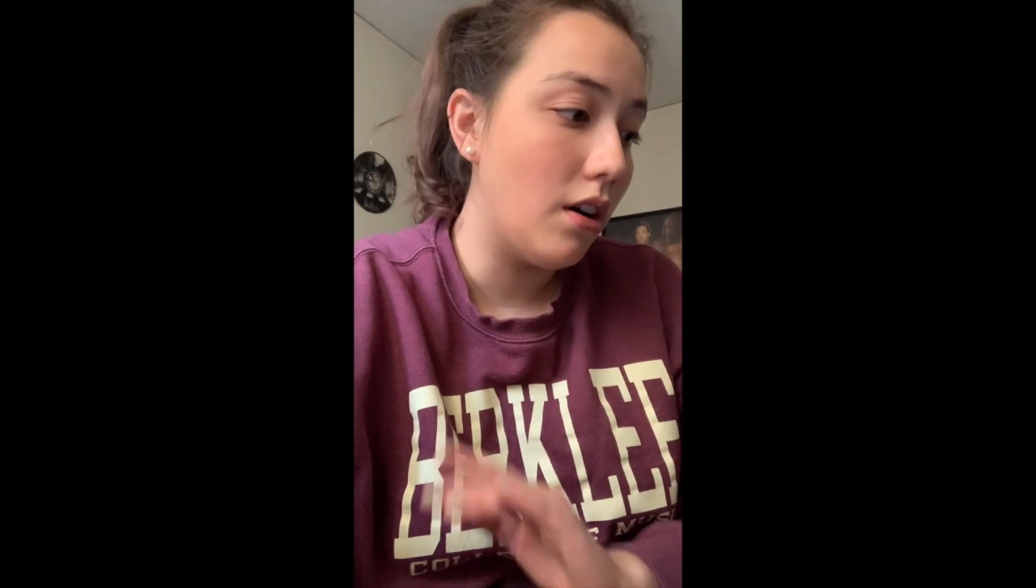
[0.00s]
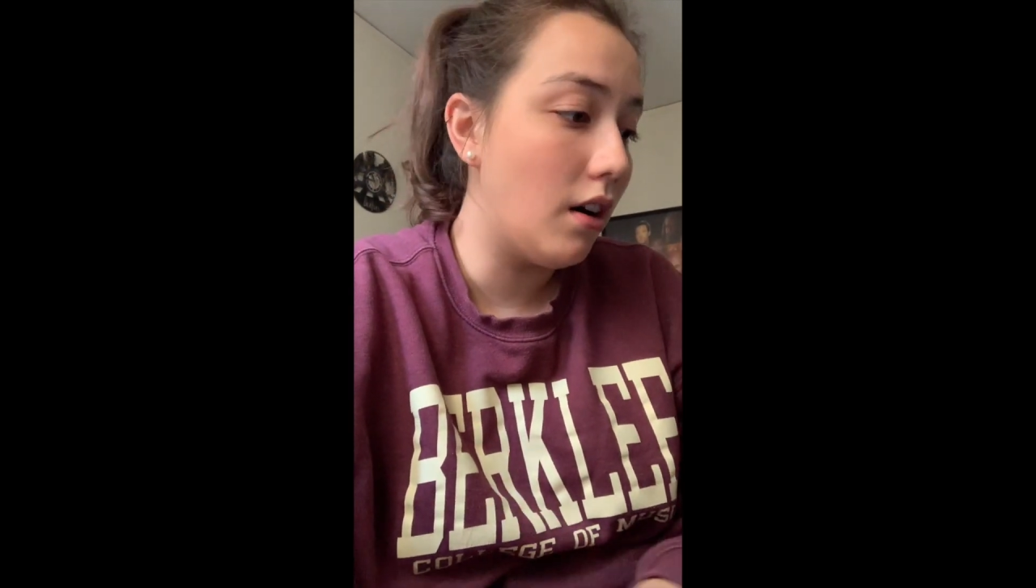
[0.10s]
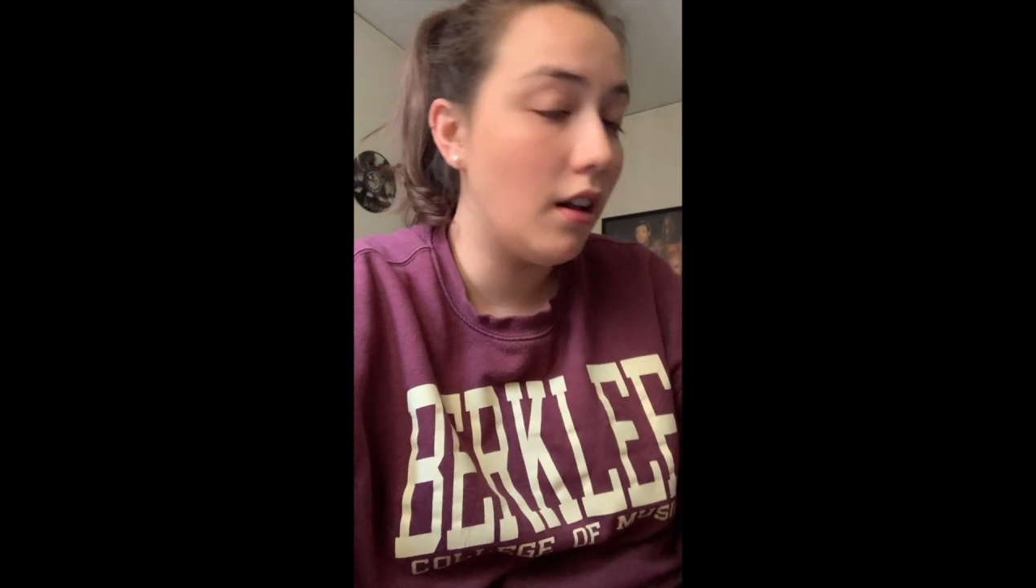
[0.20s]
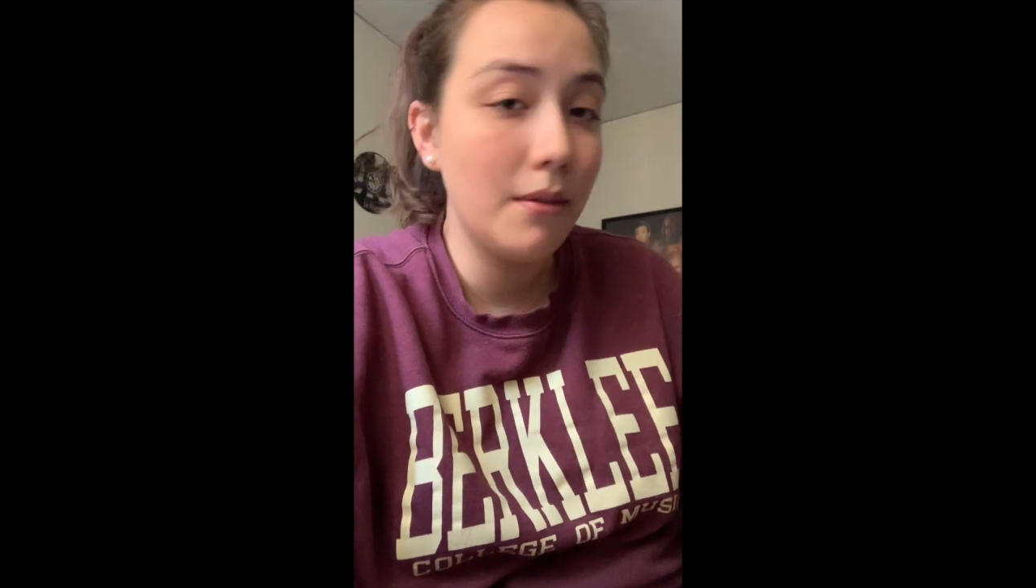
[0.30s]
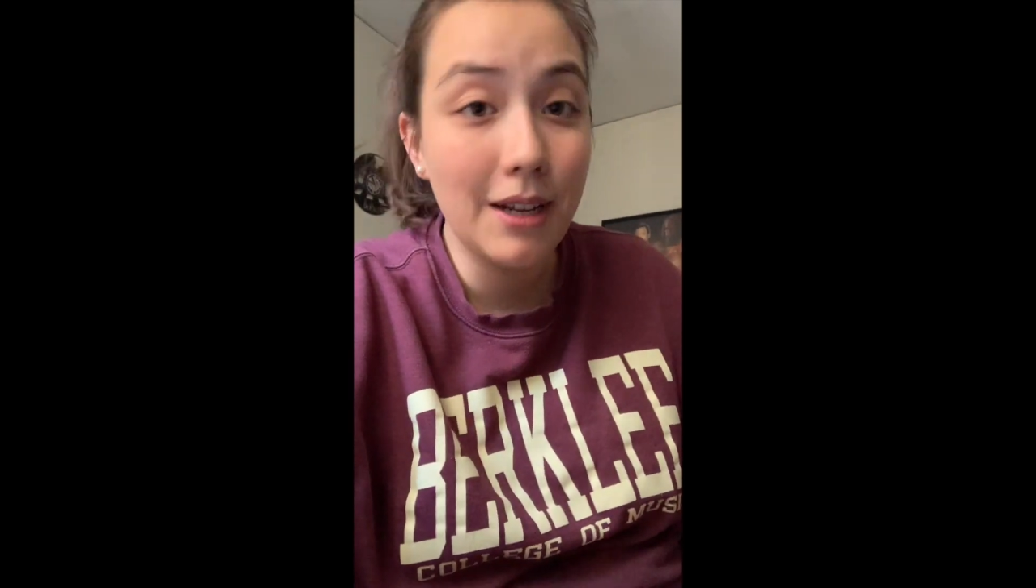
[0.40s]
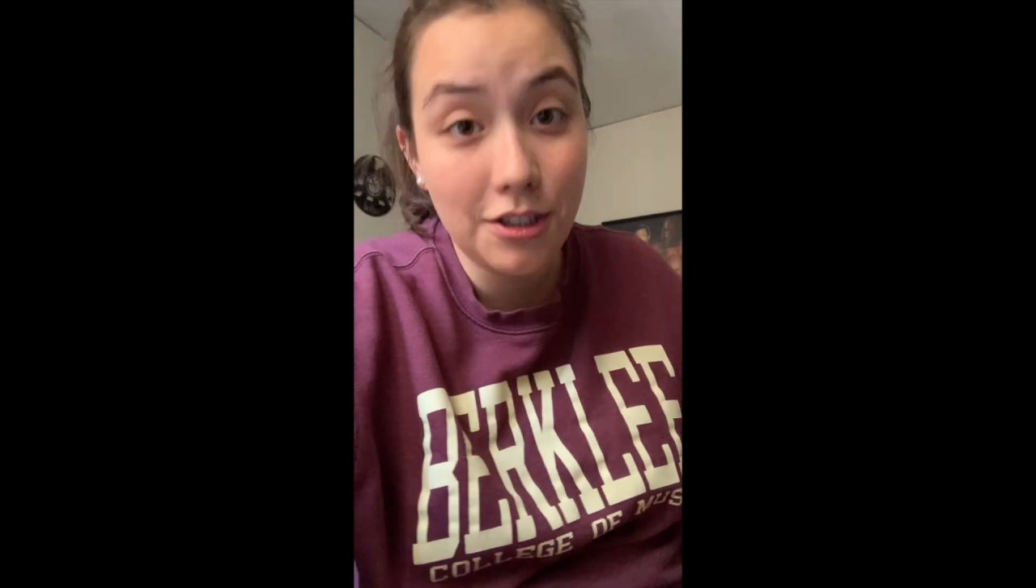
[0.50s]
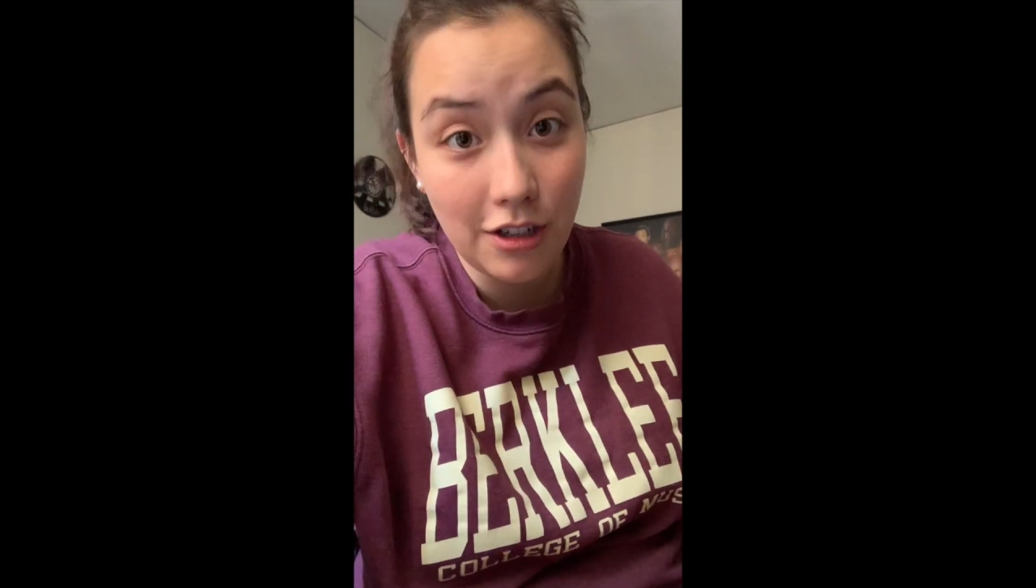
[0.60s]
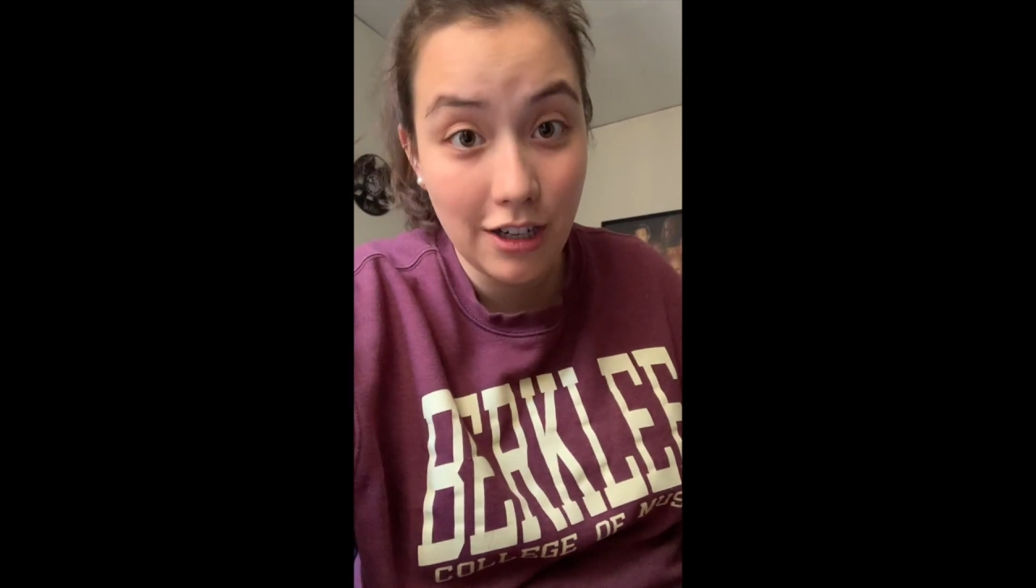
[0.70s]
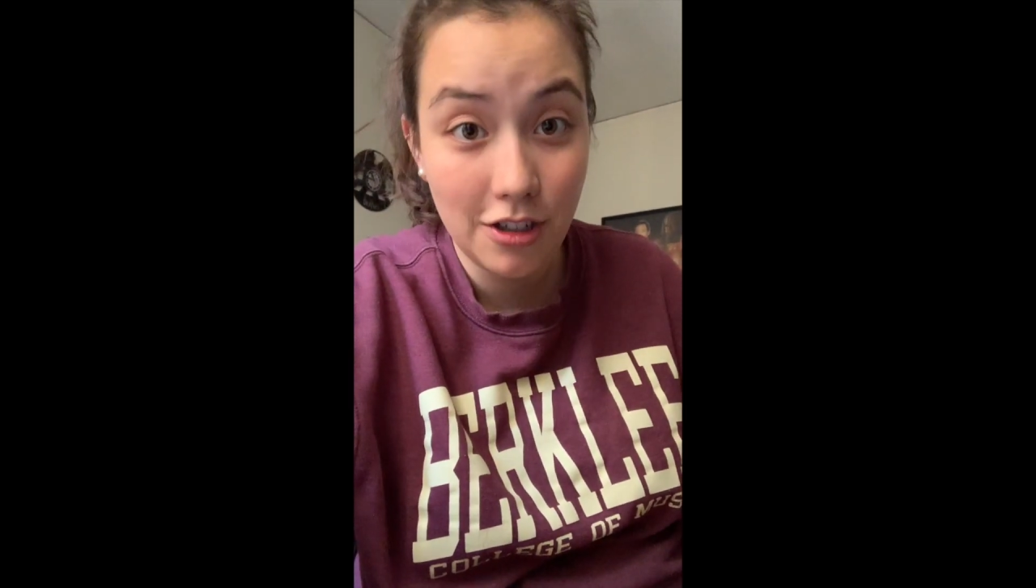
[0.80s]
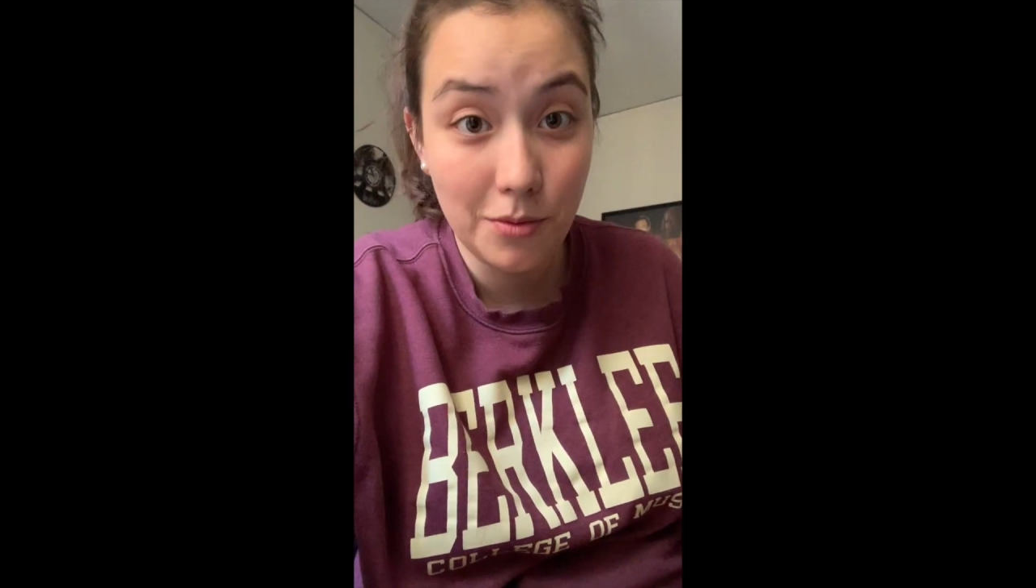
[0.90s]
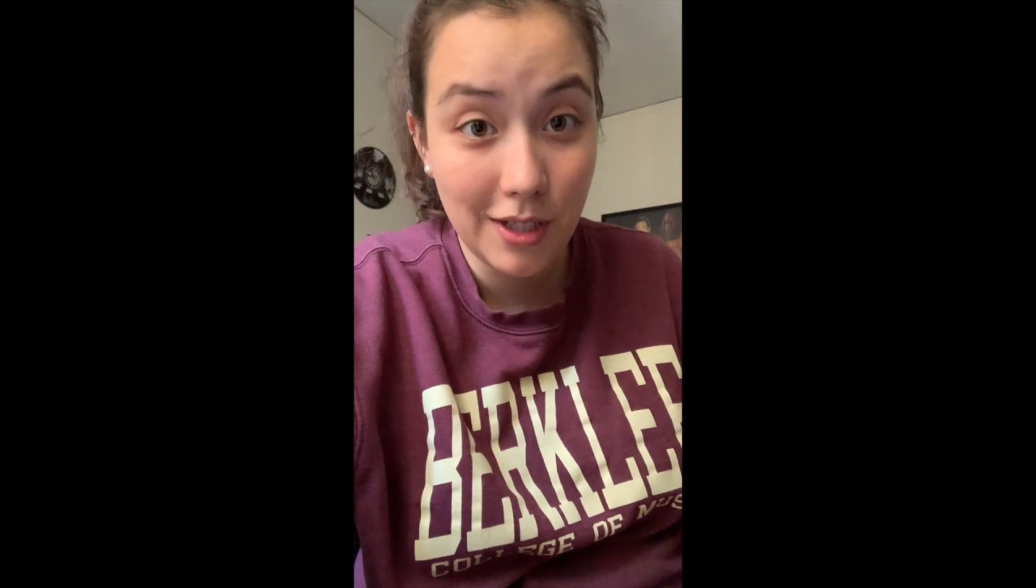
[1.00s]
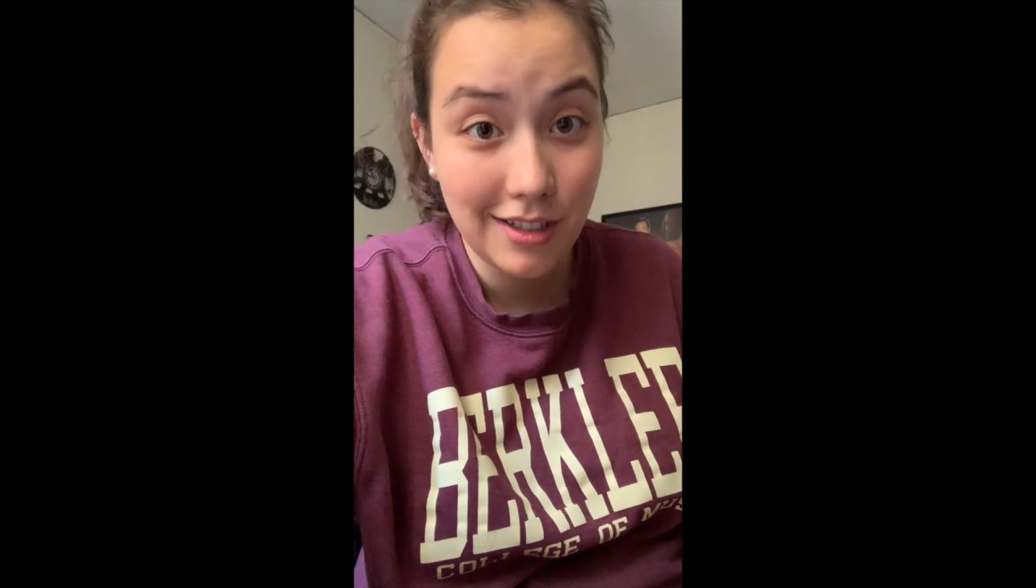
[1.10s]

all of my string instruments,